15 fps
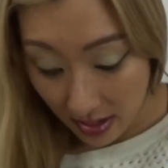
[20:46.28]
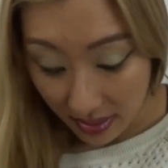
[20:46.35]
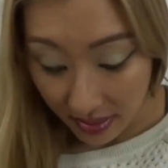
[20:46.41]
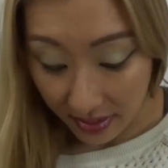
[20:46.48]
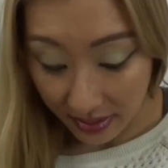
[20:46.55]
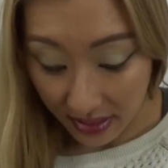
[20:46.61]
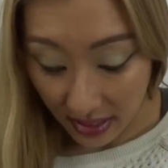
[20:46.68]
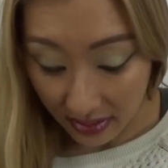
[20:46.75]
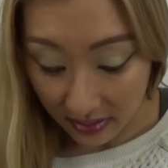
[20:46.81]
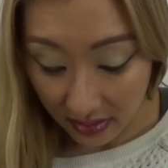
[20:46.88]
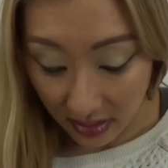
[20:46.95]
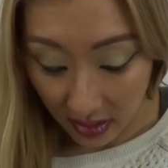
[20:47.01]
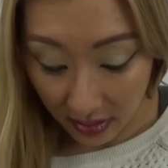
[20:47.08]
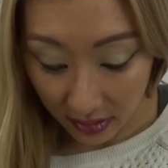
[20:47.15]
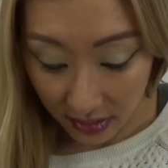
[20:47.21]
The next
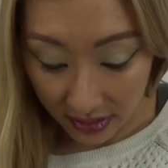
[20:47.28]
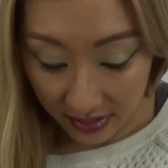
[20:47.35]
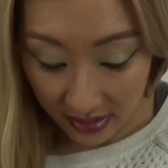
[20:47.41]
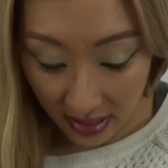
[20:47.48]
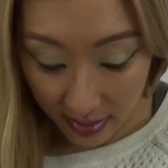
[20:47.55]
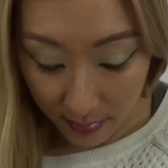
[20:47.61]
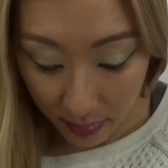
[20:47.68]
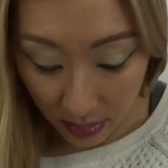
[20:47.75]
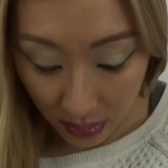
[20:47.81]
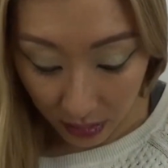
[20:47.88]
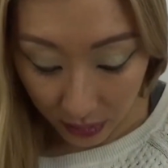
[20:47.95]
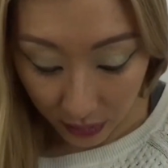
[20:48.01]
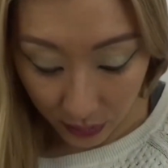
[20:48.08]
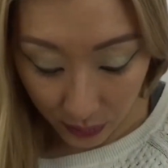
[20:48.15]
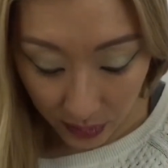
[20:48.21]
color is a
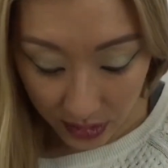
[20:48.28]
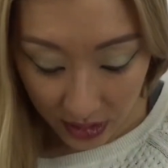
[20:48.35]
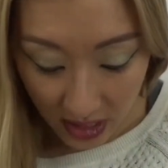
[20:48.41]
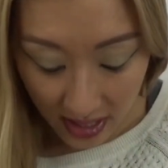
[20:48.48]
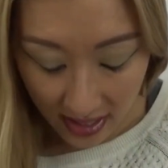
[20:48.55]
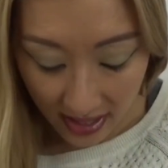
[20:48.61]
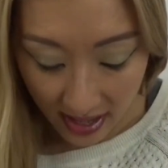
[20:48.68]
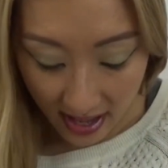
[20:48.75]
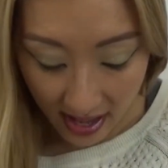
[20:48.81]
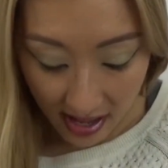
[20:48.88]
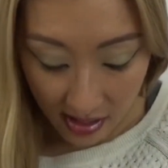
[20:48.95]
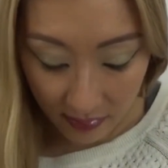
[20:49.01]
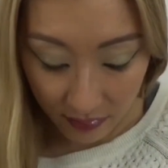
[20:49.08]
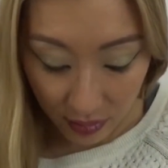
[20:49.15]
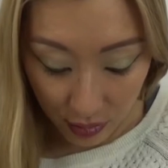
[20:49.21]
blue, which I
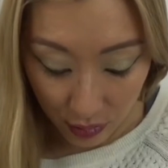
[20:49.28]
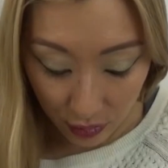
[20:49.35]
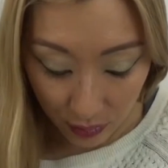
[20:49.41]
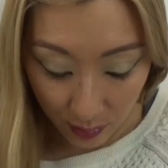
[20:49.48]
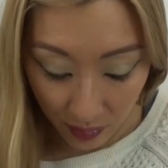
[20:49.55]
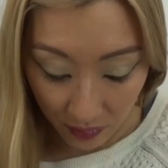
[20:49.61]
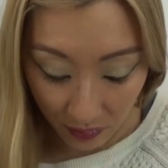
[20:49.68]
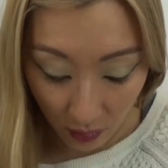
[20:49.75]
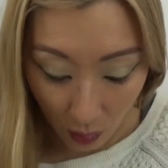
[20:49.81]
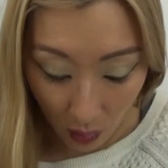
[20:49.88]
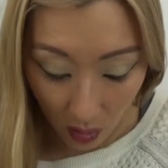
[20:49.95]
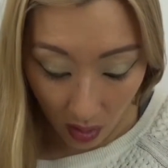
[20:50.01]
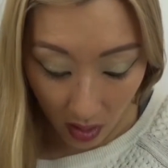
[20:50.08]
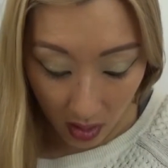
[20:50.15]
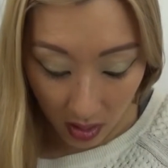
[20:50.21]
have used
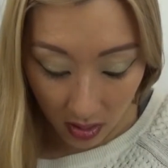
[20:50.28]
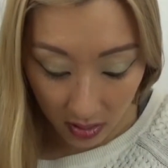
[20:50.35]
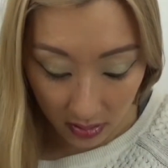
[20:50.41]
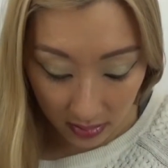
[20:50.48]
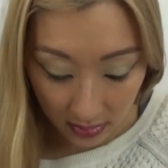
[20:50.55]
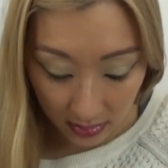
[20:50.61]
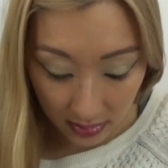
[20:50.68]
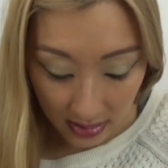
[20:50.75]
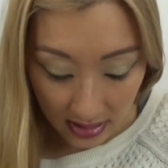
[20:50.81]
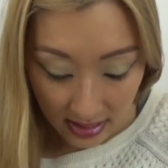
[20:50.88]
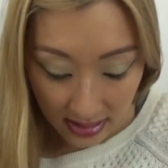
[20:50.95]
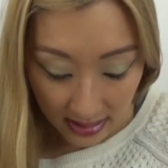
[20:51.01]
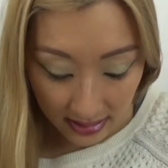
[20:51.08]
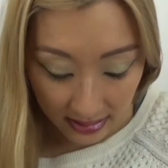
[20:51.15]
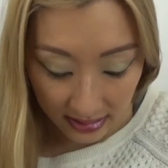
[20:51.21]
before.
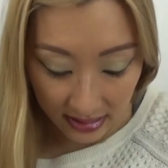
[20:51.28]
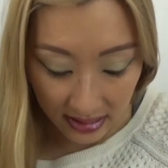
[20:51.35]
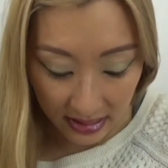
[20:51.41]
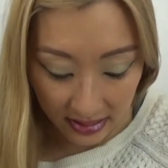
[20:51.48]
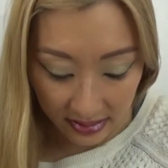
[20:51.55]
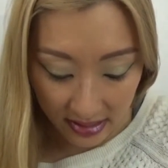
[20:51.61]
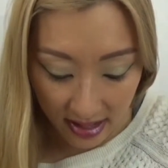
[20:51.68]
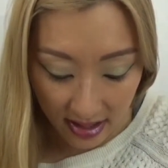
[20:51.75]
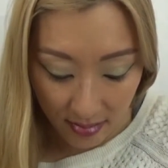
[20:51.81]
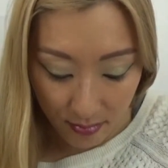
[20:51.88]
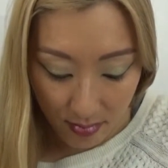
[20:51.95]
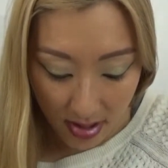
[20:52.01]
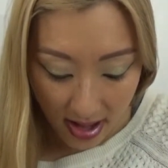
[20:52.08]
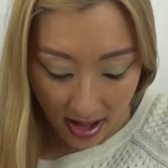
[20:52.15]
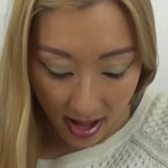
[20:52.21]
And it is a
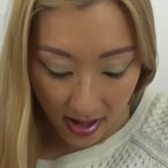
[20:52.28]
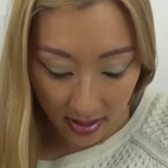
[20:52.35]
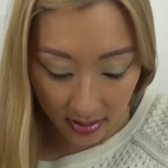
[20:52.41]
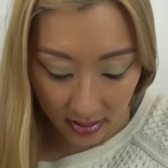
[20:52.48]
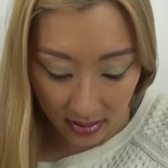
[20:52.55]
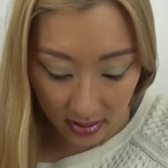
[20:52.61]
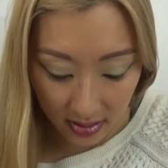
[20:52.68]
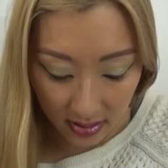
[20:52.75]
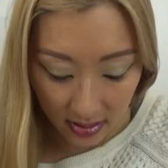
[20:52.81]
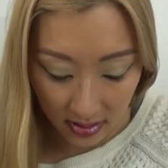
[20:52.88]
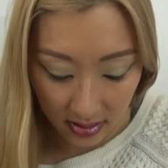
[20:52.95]
matte.